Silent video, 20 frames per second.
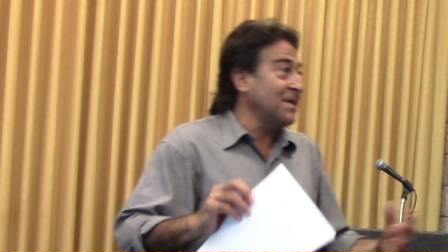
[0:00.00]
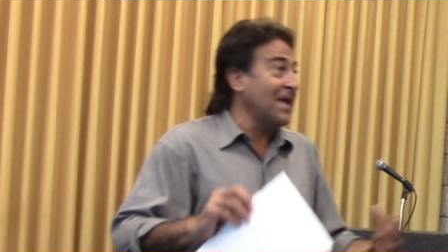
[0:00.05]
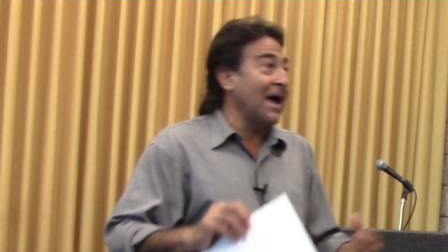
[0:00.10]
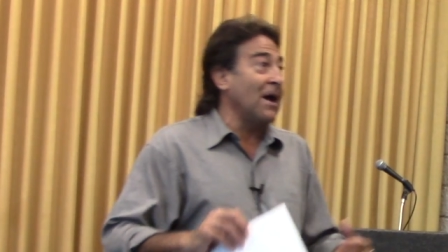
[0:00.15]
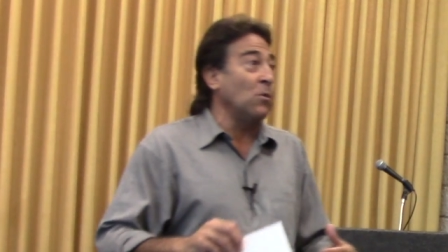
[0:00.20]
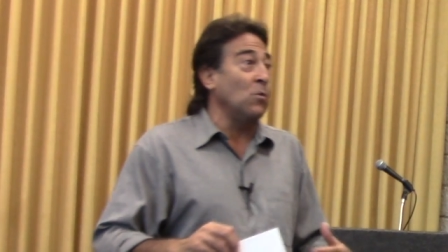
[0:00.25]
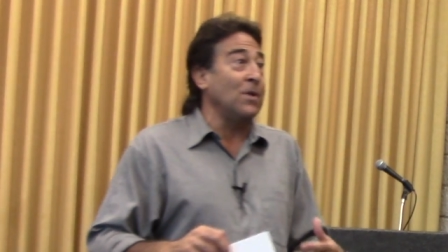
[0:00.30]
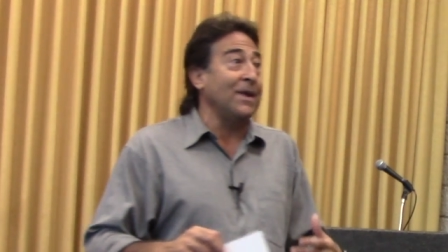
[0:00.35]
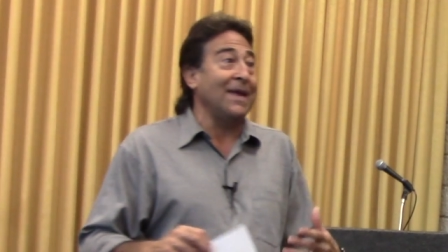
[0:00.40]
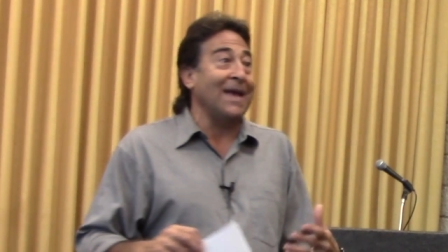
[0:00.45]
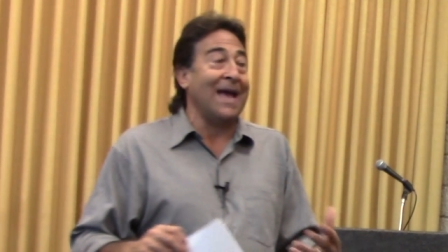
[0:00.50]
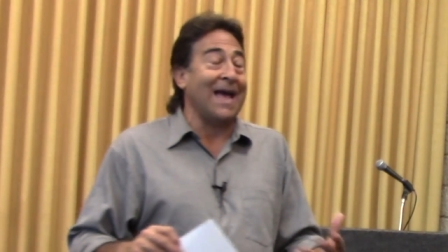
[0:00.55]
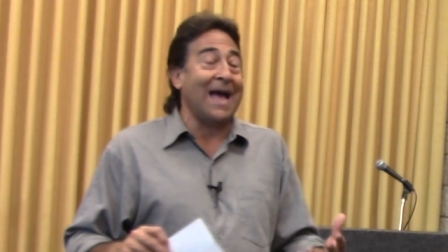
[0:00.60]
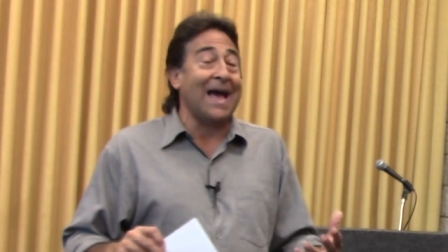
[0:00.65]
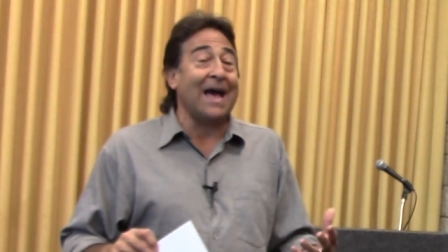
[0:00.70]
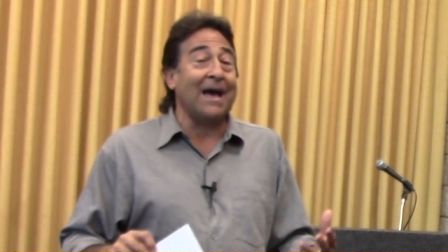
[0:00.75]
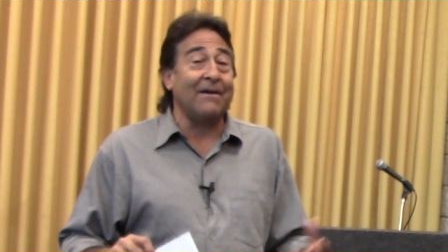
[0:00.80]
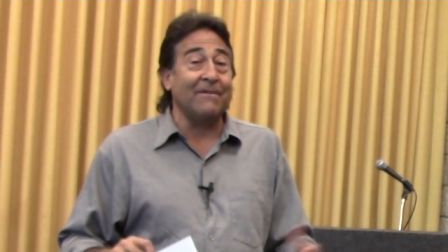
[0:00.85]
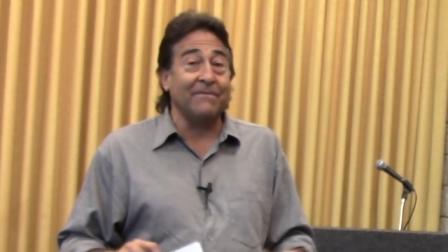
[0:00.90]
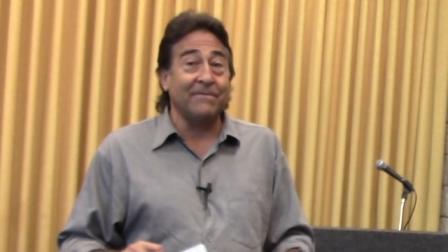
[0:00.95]
that we
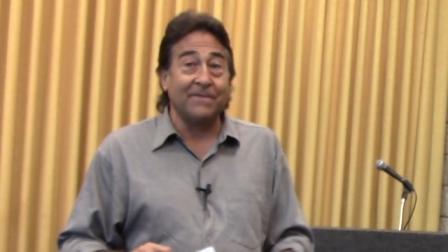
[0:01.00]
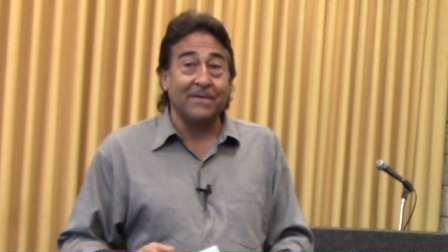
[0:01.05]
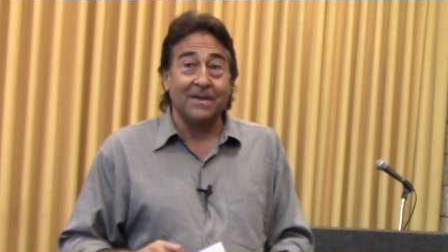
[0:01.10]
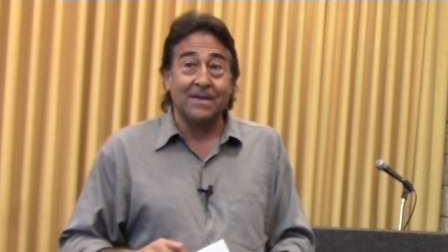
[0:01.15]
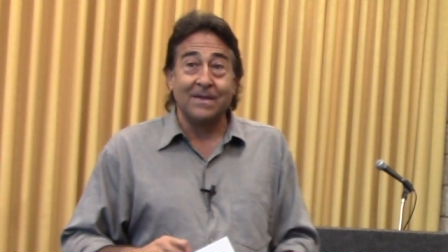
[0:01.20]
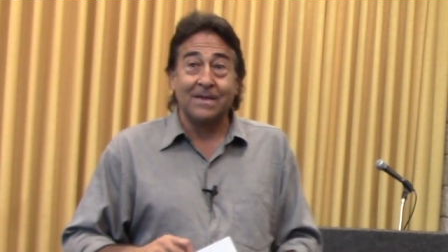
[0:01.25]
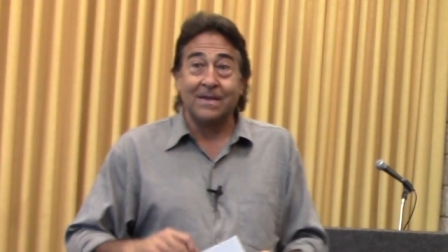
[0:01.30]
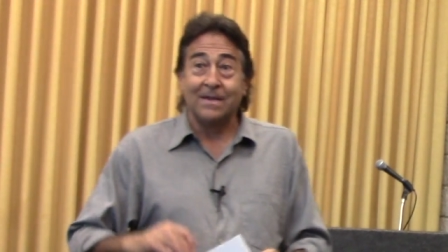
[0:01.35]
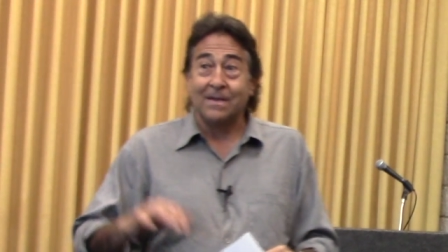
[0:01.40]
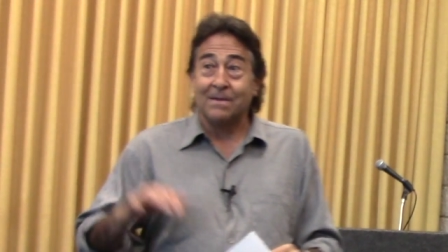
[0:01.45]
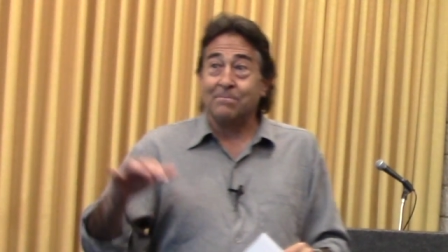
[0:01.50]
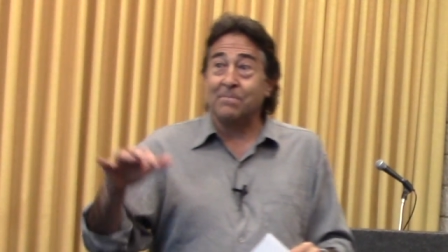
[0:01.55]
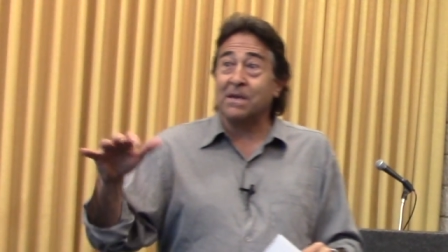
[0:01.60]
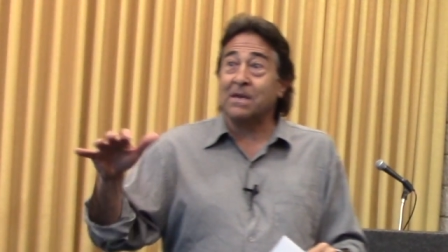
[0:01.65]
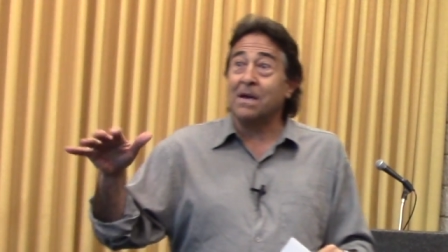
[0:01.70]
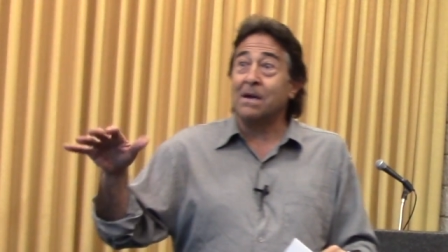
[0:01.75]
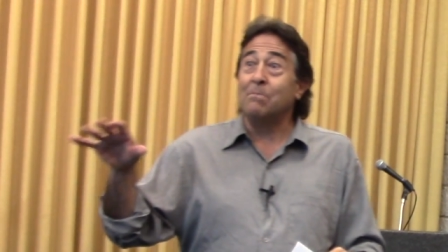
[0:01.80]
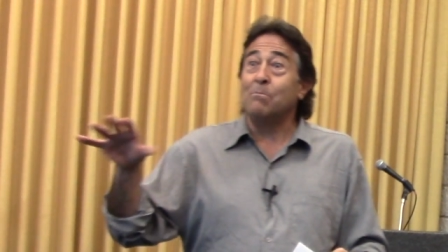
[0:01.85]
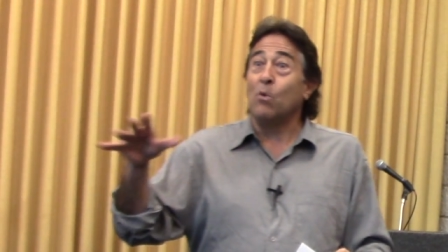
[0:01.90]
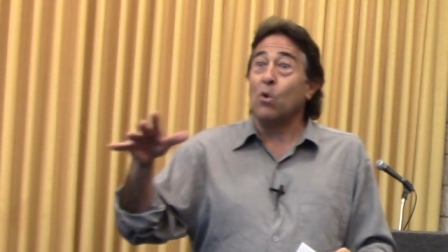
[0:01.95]
have
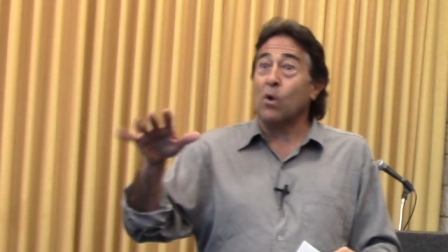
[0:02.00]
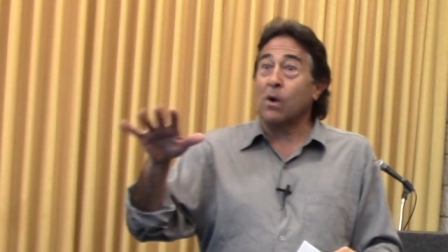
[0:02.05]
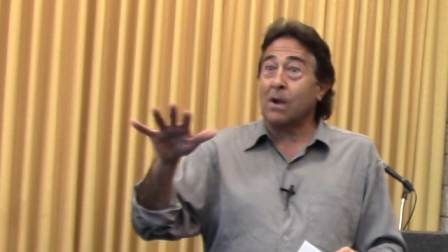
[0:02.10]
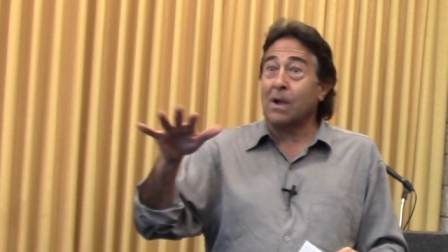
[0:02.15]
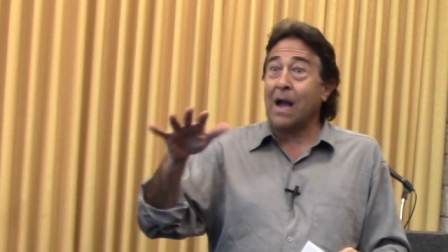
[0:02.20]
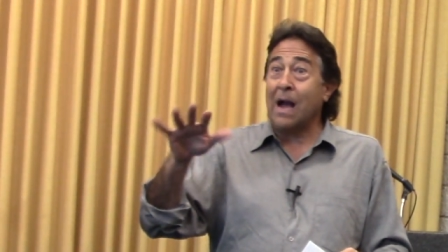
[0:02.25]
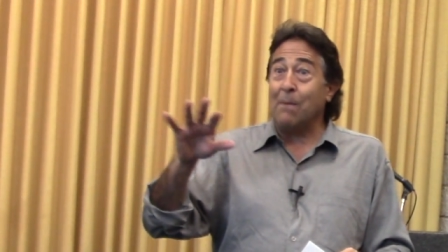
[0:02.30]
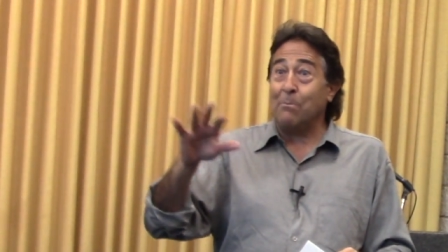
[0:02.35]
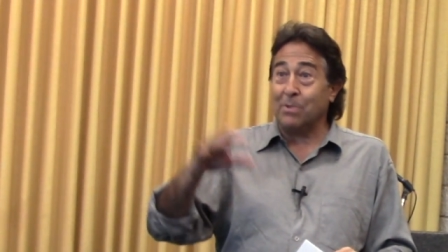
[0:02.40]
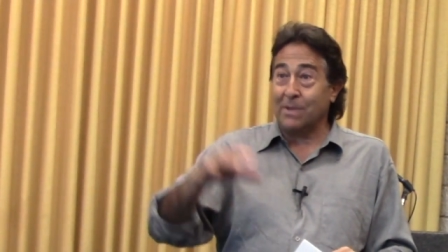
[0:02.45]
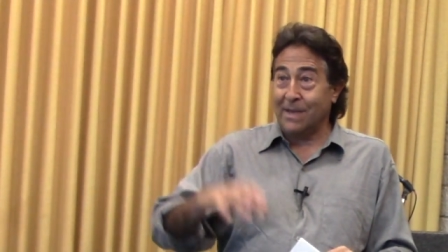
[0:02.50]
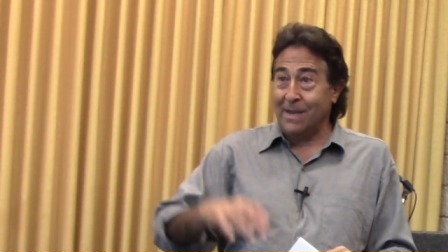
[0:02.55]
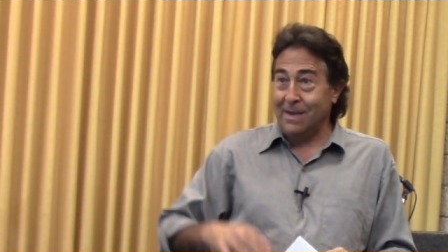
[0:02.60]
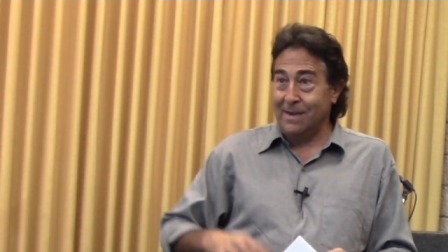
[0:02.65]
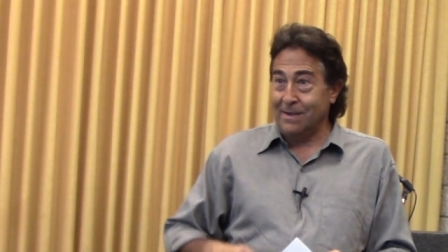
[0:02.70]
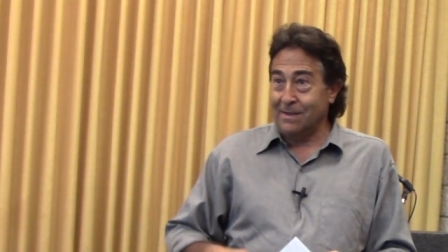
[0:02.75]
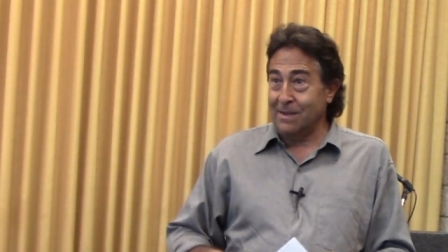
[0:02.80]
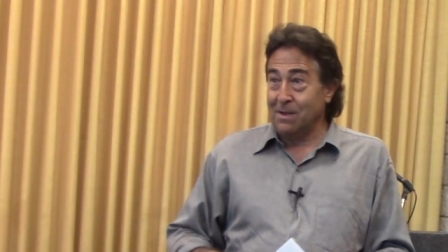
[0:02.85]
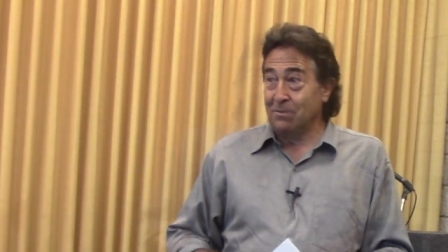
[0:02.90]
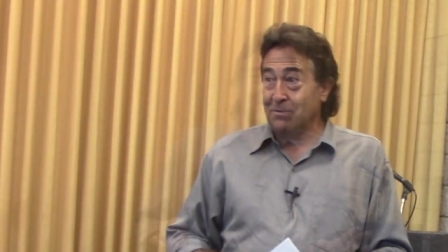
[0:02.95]
become more
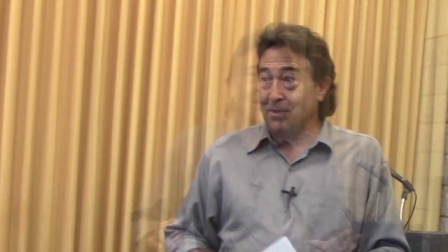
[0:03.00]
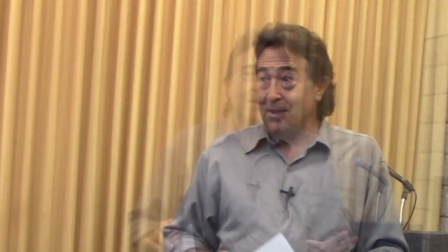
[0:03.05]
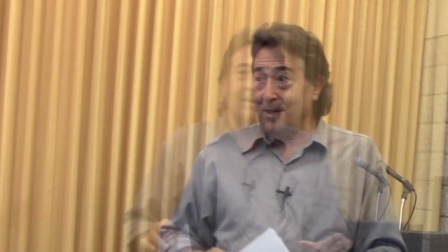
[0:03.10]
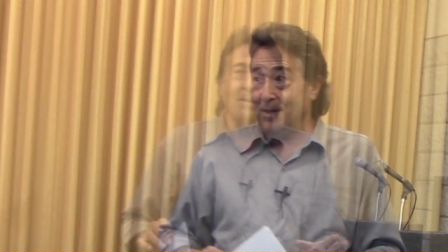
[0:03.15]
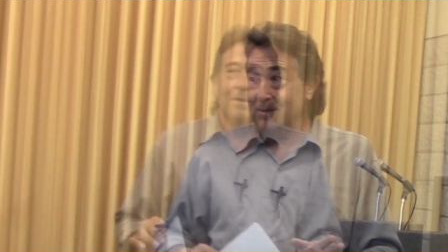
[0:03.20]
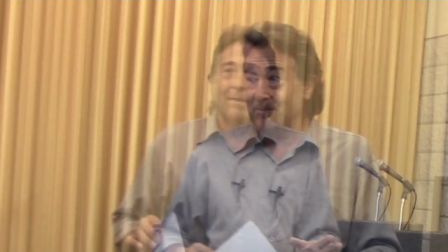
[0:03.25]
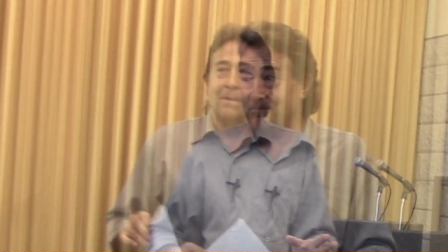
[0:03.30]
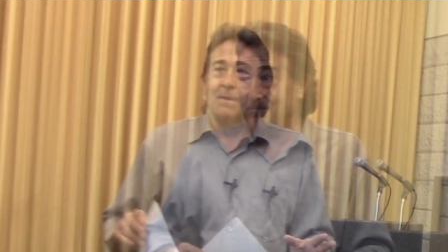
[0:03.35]
complicated, don't they?